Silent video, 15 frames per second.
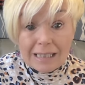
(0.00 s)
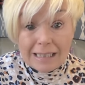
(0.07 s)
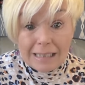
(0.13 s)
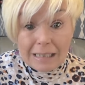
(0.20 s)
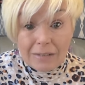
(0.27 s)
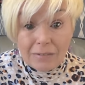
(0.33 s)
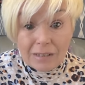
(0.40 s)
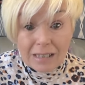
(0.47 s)

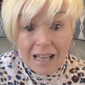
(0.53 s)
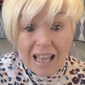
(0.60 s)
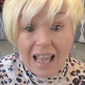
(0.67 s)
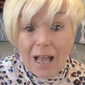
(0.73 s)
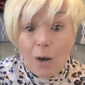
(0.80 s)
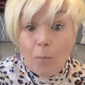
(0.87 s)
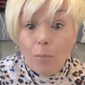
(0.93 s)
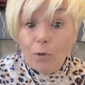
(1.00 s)
sleeves,
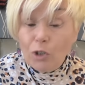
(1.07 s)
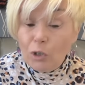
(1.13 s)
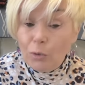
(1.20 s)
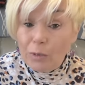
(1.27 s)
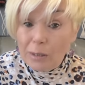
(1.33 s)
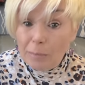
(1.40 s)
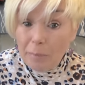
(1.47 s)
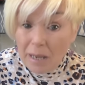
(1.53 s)
but
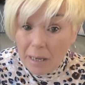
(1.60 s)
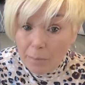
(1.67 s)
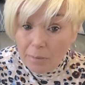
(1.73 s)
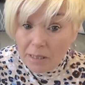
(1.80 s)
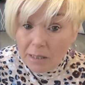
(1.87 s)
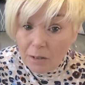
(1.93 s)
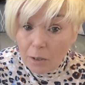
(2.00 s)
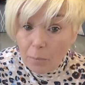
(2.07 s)
she was
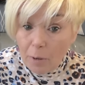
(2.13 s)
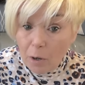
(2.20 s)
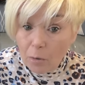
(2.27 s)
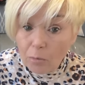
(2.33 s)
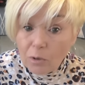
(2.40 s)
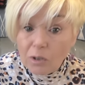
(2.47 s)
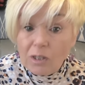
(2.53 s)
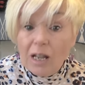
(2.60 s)
picked at the
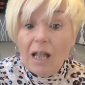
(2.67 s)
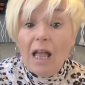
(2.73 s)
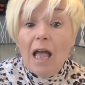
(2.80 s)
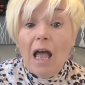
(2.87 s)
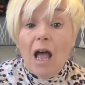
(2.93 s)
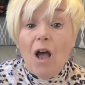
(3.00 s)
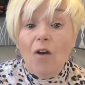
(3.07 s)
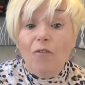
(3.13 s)
post
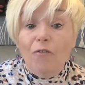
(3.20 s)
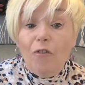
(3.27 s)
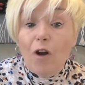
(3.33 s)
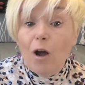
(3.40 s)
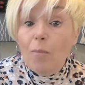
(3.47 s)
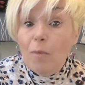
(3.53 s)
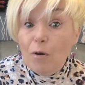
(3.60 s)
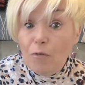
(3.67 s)

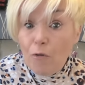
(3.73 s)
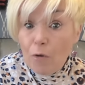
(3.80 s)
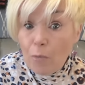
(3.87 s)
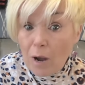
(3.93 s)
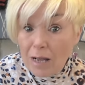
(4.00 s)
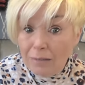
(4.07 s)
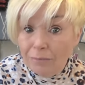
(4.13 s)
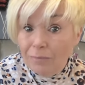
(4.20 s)
from
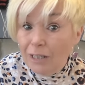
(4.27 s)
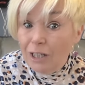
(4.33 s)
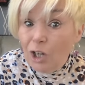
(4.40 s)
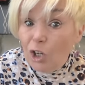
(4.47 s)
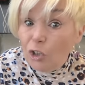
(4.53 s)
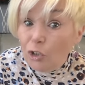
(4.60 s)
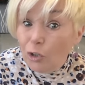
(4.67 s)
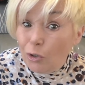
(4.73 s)
Rouen,
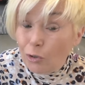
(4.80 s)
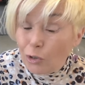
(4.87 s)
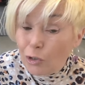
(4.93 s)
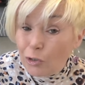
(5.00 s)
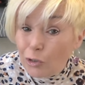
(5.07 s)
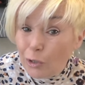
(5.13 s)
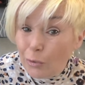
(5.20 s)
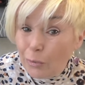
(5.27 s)

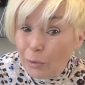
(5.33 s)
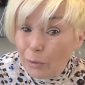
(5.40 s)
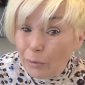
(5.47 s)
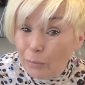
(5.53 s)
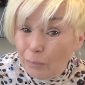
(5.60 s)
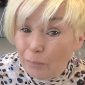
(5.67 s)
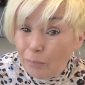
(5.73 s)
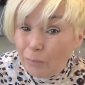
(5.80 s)
Yorkshire
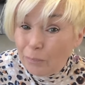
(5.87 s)
Sogo.